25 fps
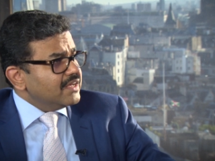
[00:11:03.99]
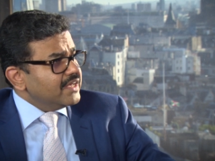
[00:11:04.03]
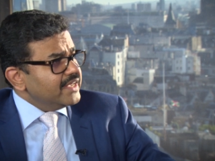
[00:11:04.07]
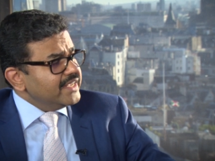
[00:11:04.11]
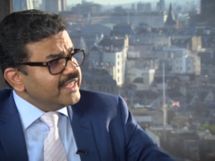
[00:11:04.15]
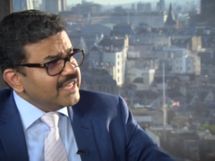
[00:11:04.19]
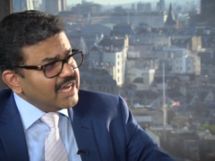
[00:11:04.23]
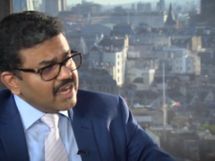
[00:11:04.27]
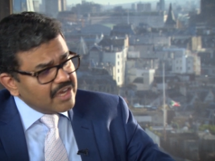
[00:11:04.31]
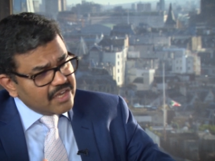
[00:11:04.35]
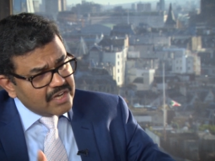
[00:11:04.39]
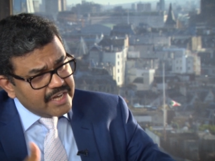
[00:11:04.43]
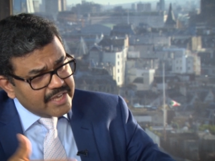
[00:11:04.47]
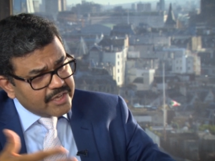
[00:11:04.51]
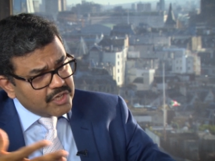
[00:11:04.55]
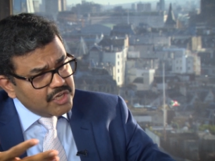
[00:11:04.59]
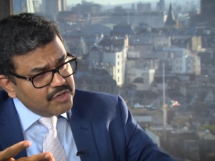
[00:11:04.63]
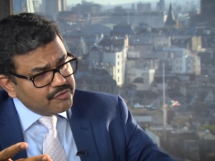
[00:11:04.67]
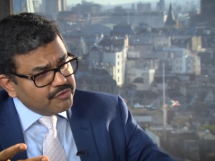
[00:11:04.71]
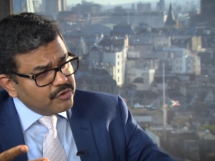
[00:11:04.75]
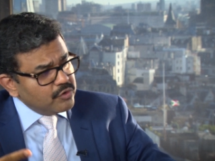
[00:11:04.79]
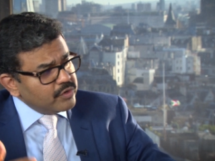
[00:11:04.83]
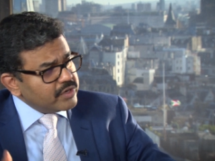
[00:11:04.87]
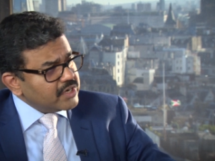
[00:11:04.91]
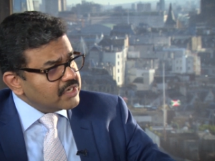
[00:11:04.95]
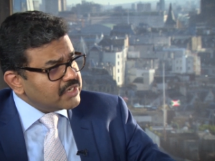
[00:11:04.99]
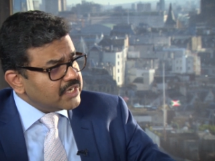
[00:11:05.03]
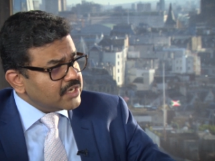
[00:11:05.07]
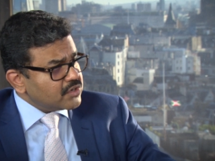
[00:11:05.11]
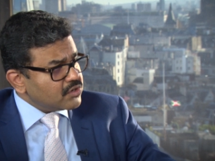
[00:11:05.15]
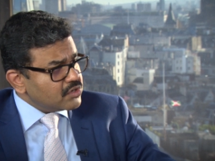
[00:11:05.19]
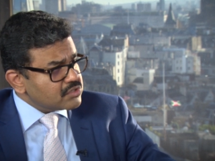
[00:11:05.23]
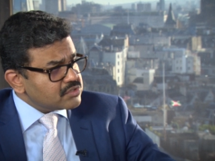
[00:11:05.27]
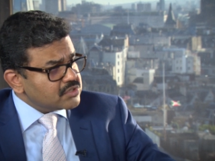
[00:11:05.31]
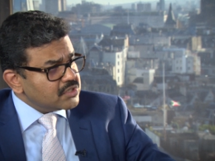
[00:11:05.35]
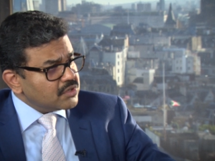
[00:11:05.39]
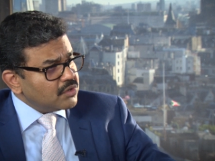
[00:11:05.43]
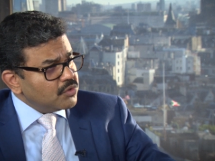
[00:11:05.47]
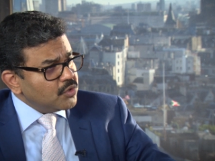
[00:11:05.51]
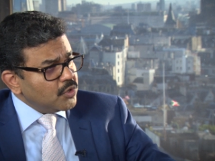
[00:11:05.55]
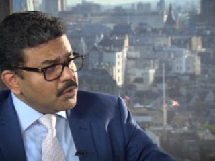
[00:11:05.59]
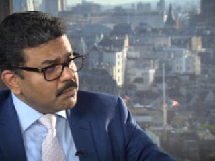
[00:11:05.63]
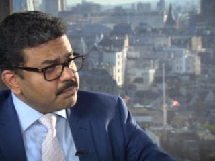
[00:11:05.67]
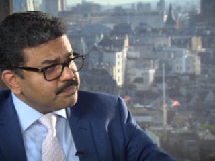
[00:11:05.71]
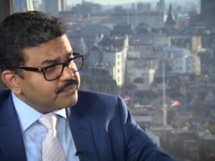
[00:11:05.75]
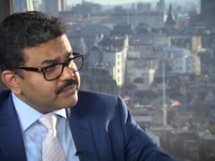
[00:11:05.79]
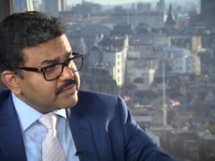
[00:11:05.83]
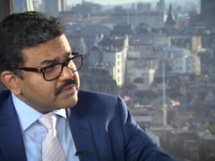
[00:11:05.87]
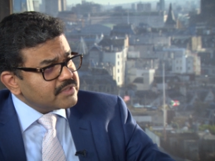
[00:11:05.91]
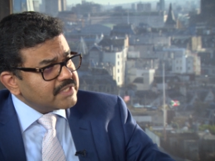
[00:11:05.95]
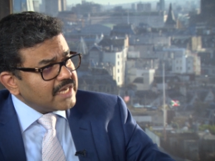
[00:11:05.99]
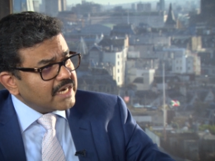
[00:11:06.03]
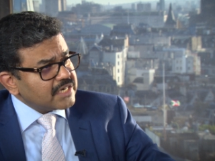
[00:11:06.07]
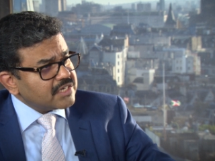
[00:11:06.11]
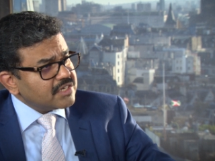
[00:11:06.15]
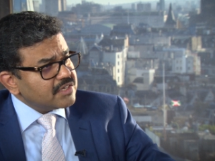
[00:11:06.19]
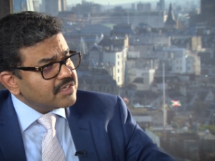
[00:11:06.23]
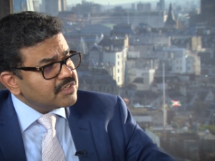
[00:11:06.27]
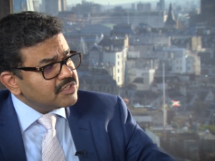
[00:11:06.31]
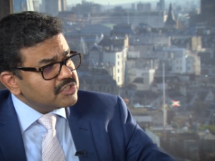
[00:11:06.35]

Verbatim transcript: yeah like if you look at across the globe that